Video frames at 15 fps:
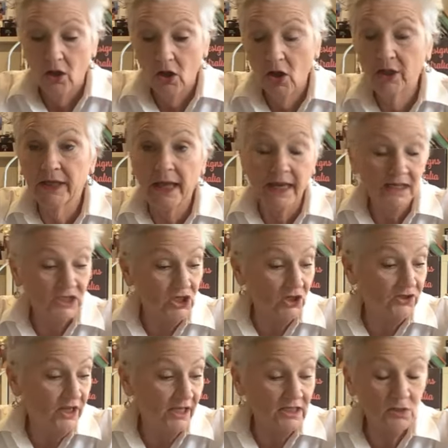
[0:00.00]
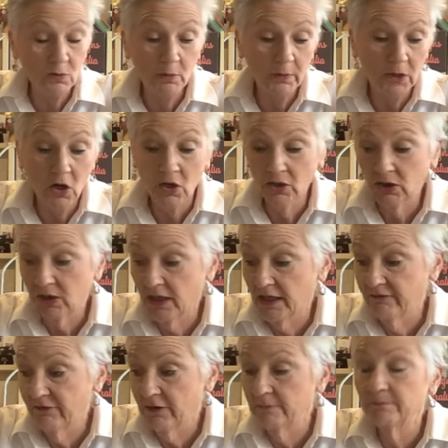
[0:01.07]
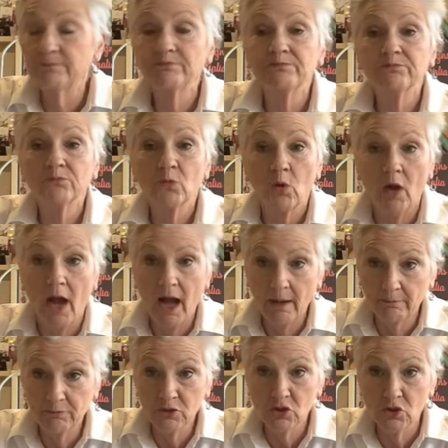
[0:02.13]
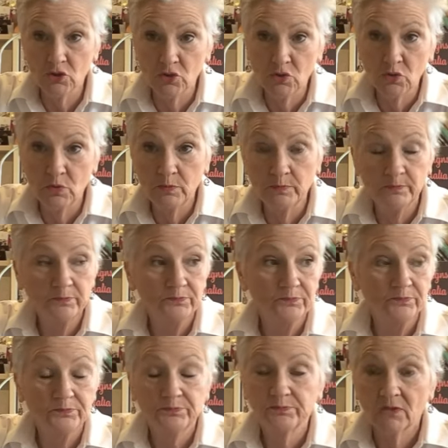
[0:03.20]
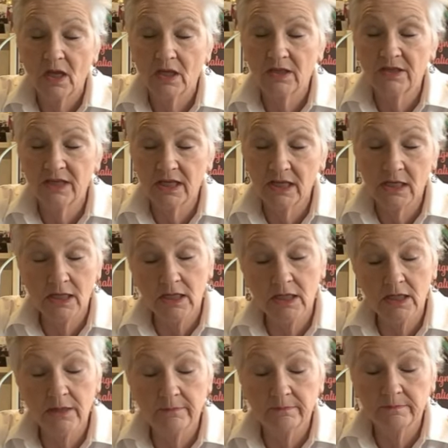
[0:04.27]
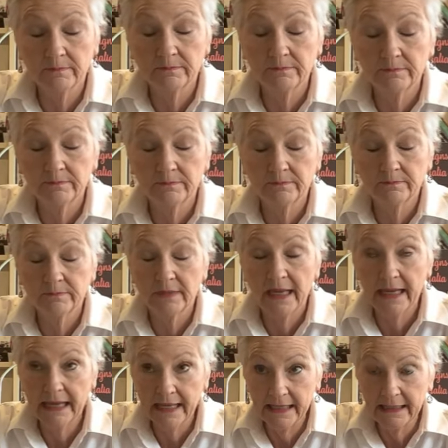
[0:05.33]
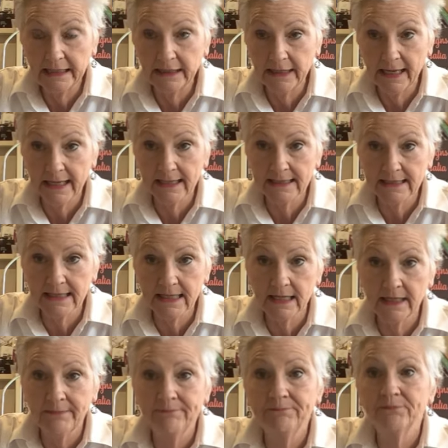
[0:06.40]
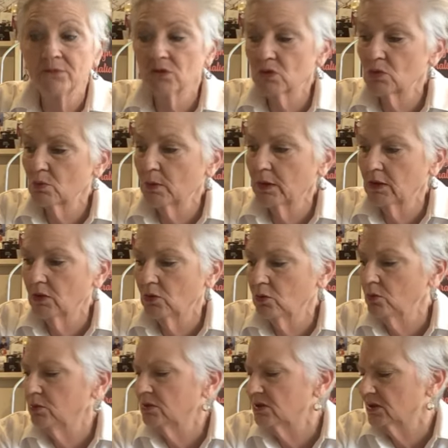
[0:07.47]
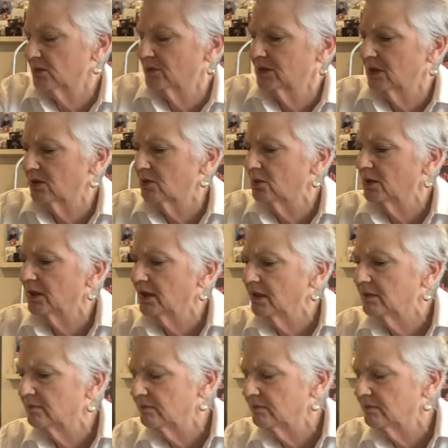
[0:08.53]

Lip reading: Okay, so that's where we're going to leave it. We're up to the inner leg seam. That's what we're going to call it. That's what they're calling it.